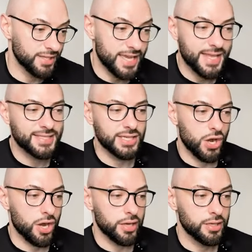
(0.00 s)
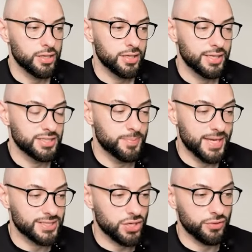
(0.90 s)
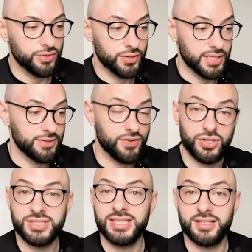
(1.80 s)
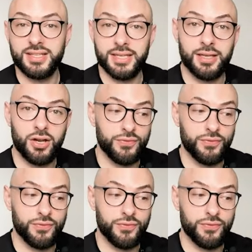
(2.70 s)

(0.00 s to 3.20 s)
And the ATR is based on the volatility